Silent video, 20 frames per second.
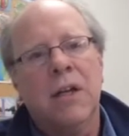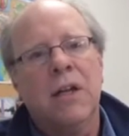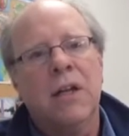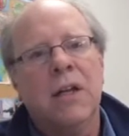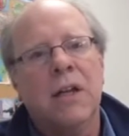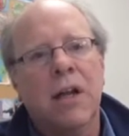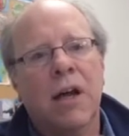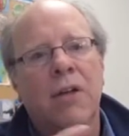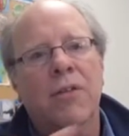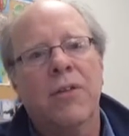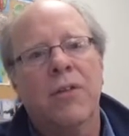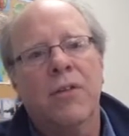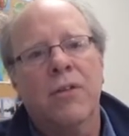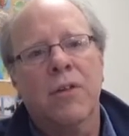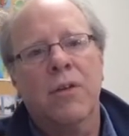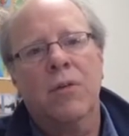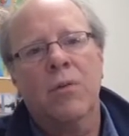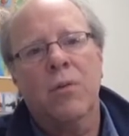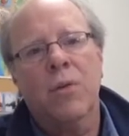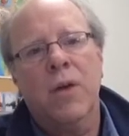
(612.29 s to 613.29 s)
Nothing
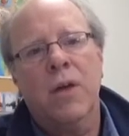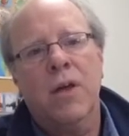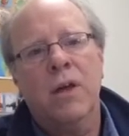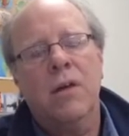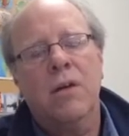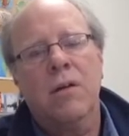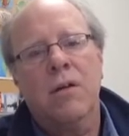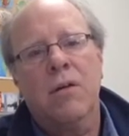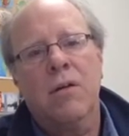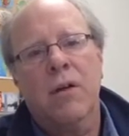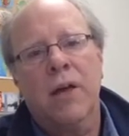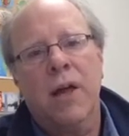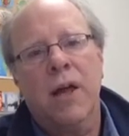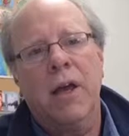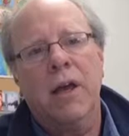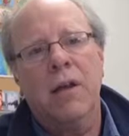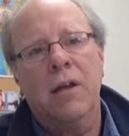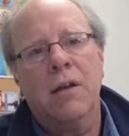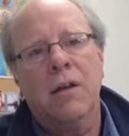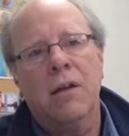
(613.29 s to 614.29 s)
that we
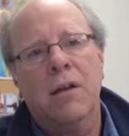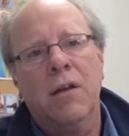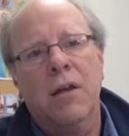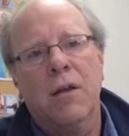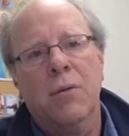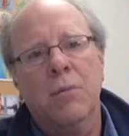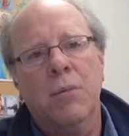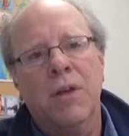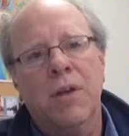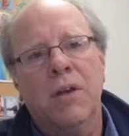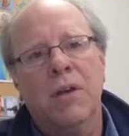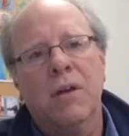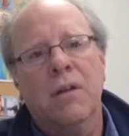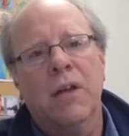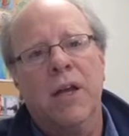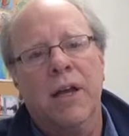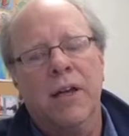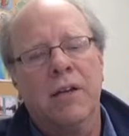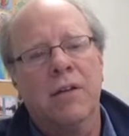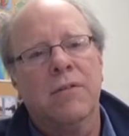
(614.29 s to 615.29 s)
create can be
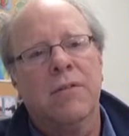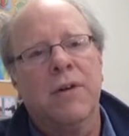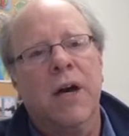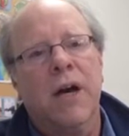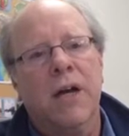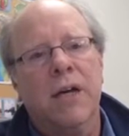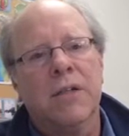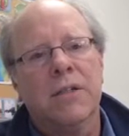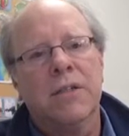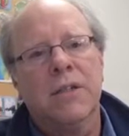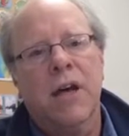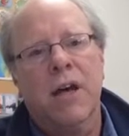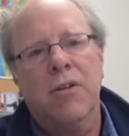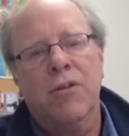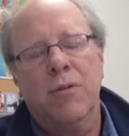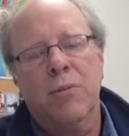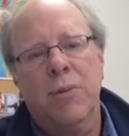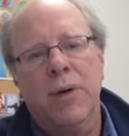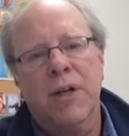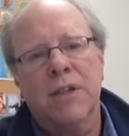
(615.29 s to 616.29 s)
collectivized
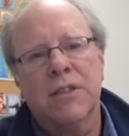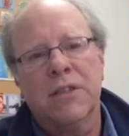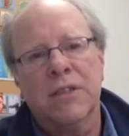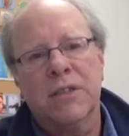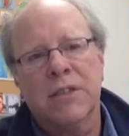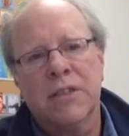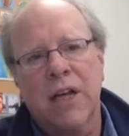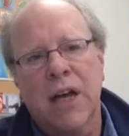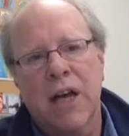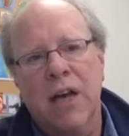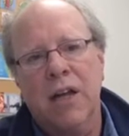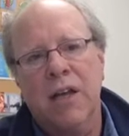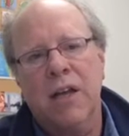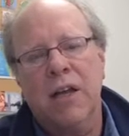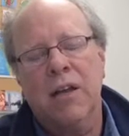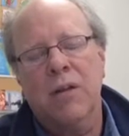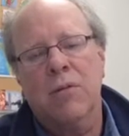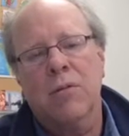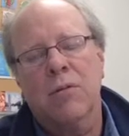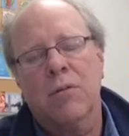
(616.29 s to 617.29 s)
either by
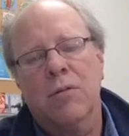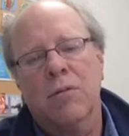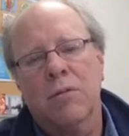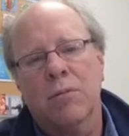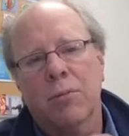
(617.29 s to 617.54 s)
society or